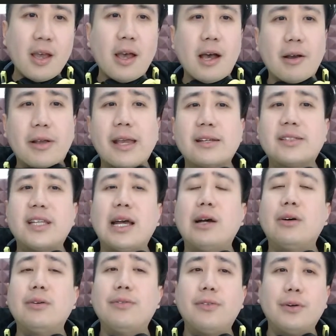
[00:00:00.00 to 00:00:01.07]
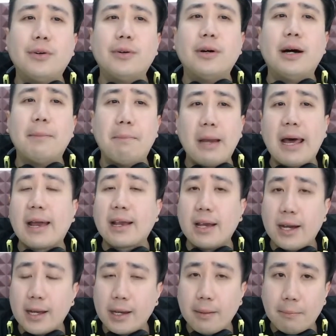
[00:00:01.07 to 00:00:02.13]
Okay, so for a black
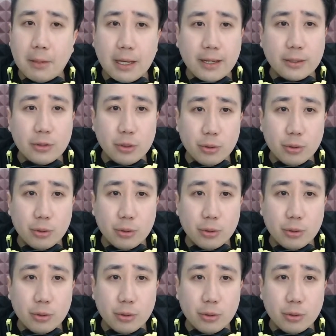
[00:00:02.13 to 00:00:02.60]
card, I'm playing 2